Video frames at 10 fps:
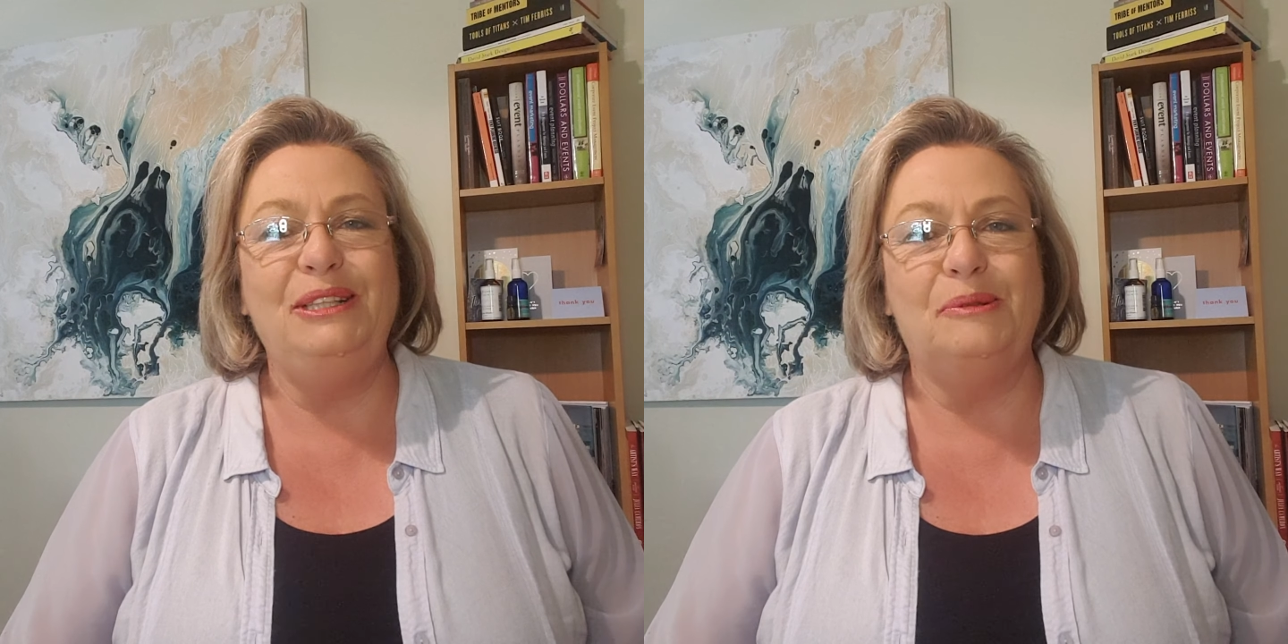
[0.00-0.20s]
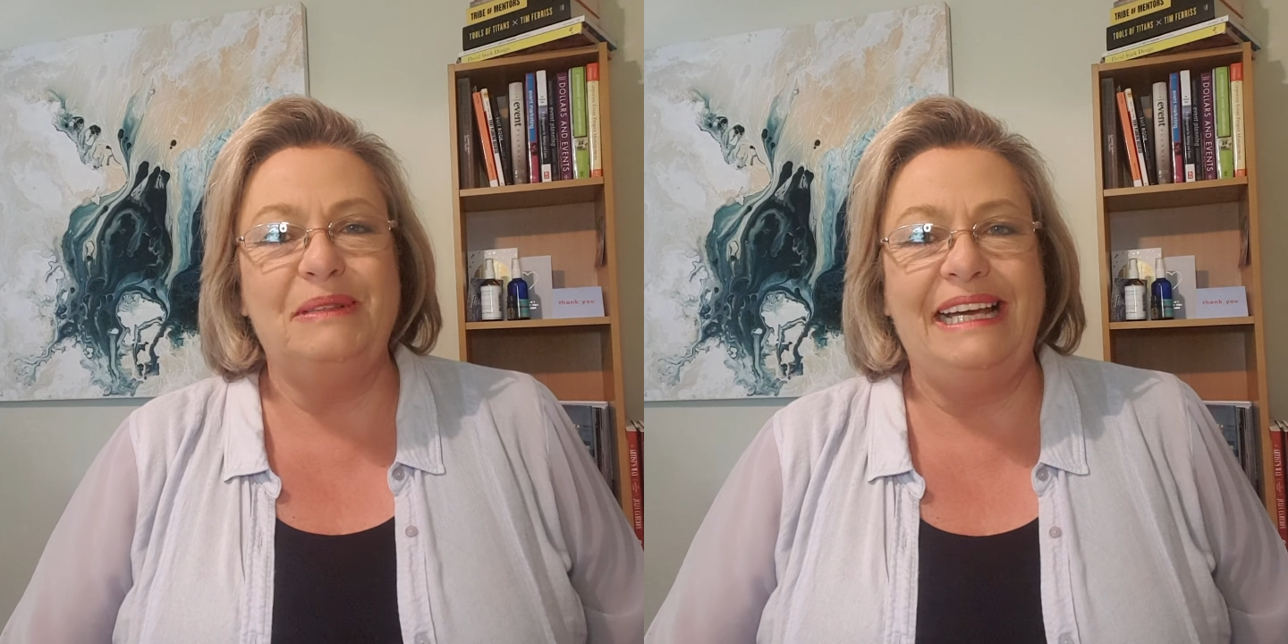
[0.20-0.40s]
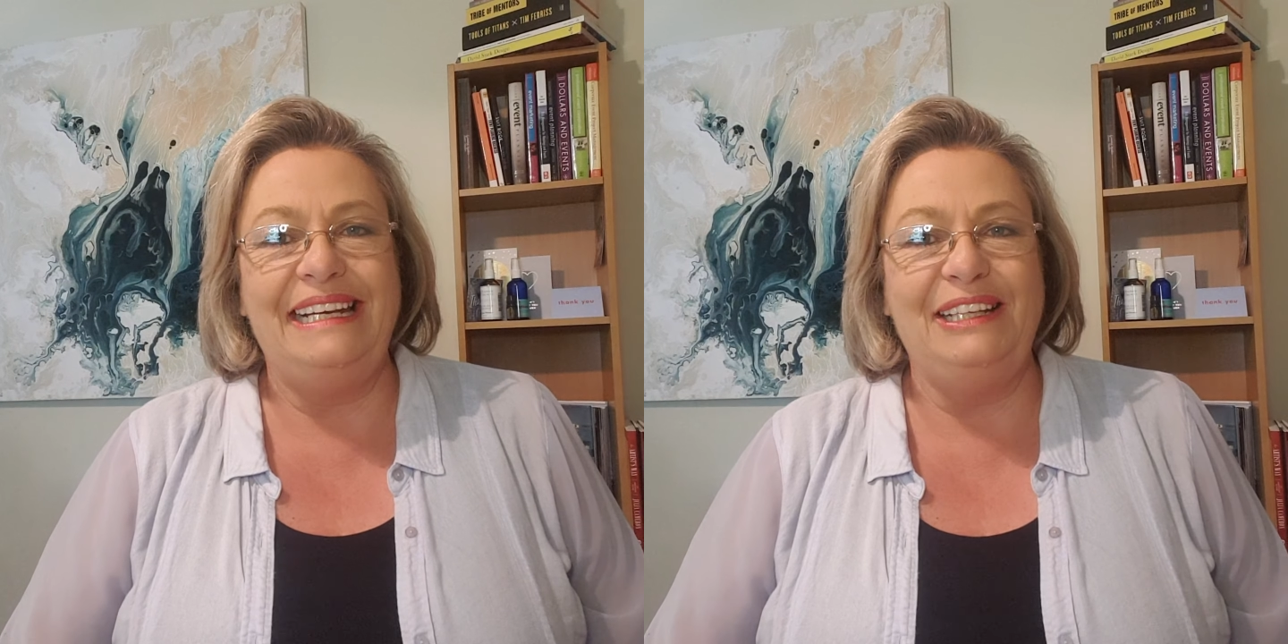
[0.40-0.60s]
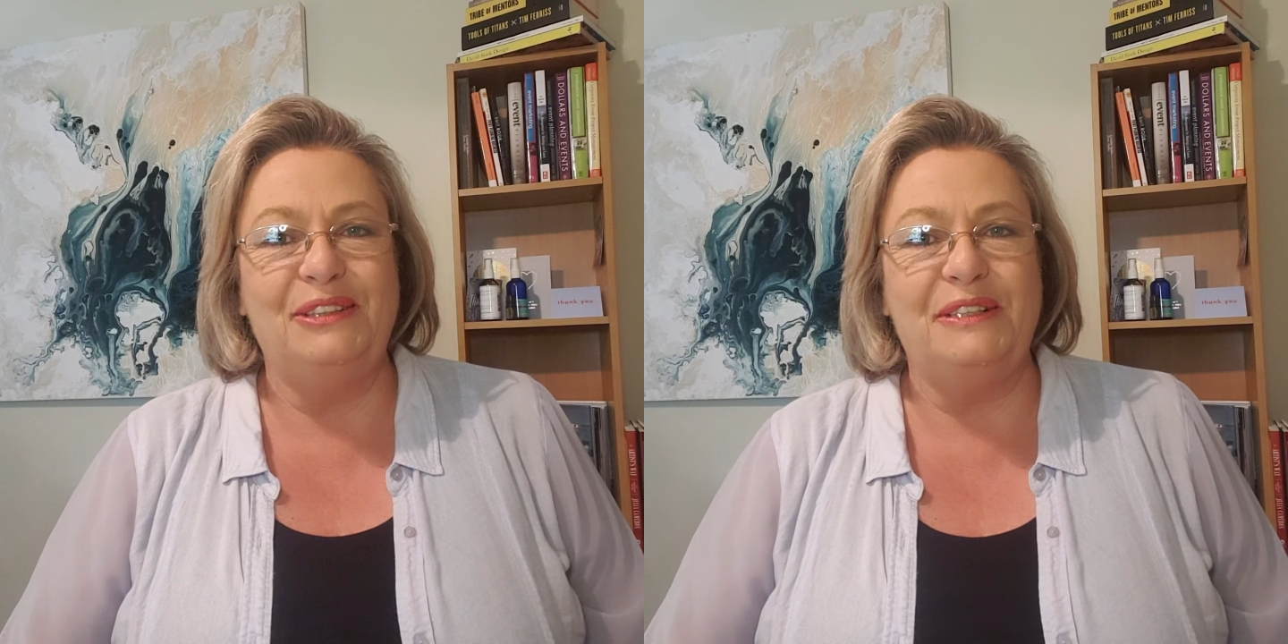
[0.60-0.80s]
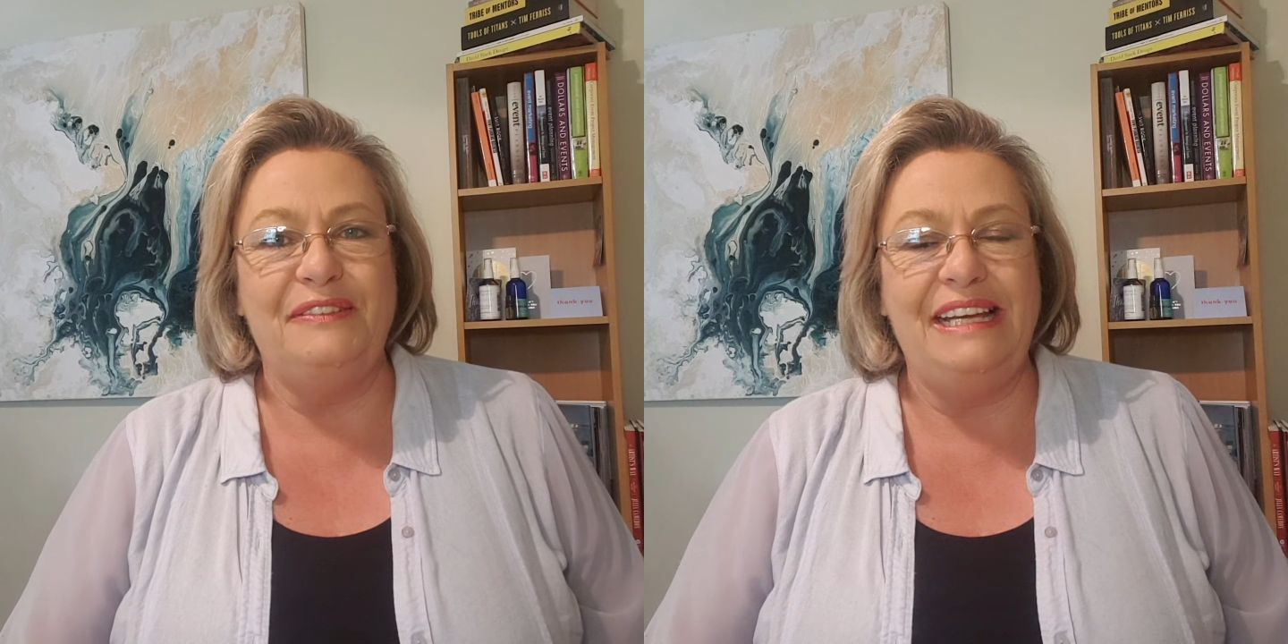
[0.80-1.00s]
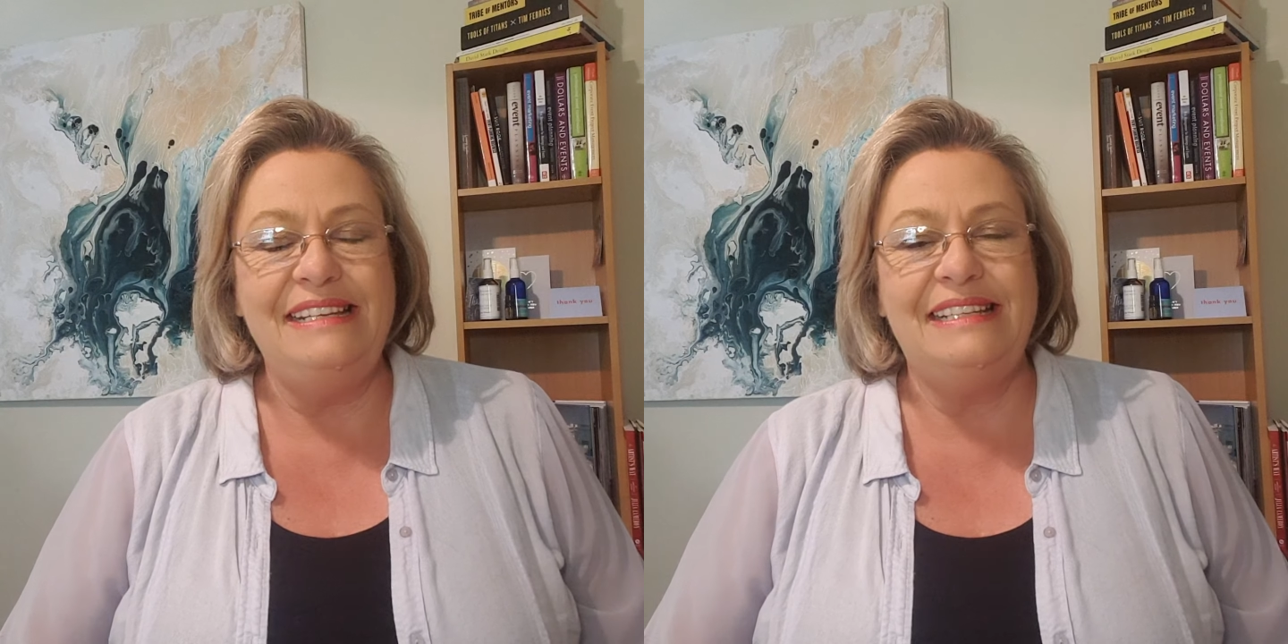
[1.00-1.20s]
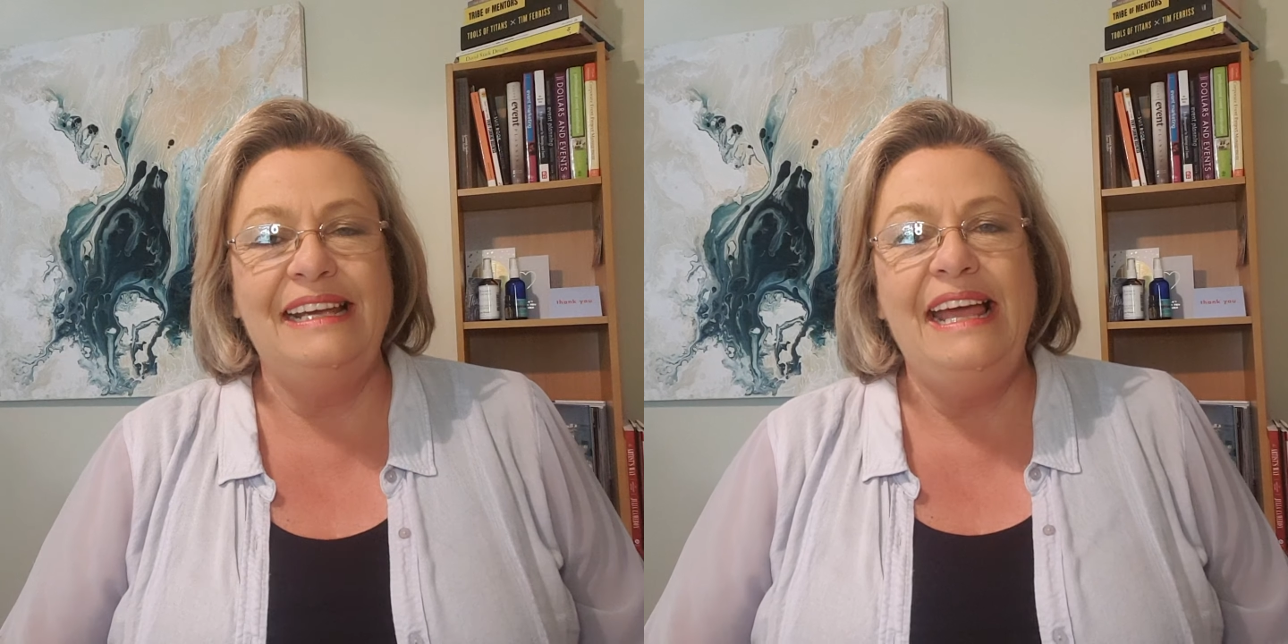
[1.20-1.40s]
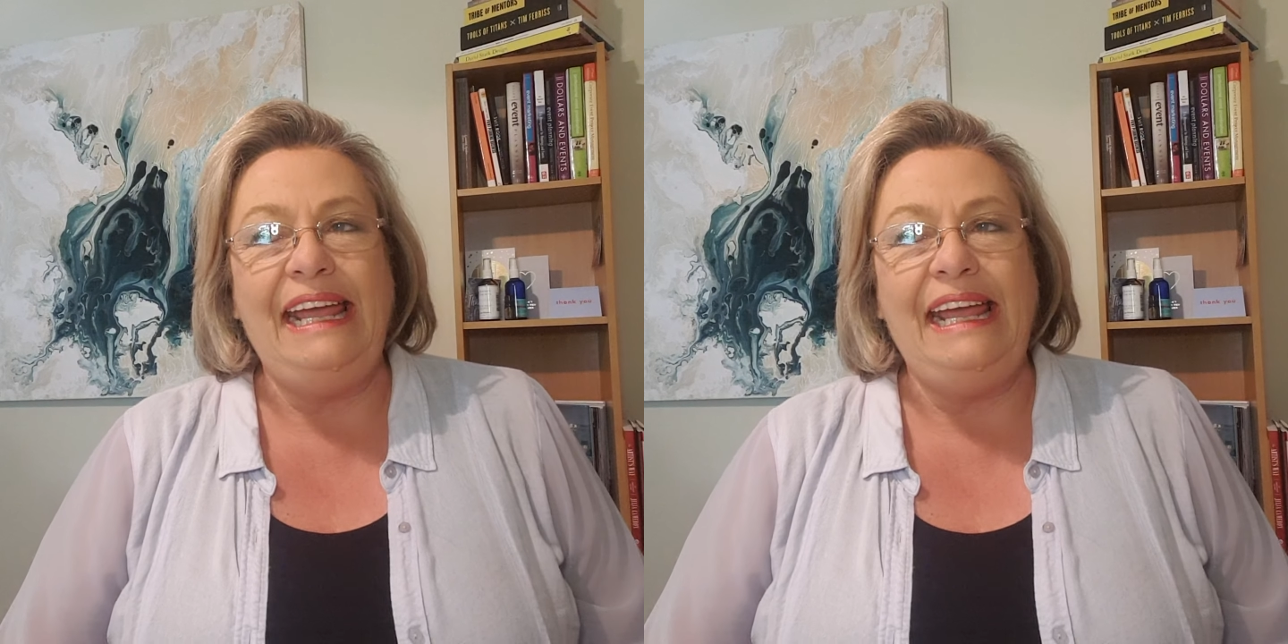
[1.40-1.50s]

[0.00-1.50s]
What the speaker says: you're planning your event.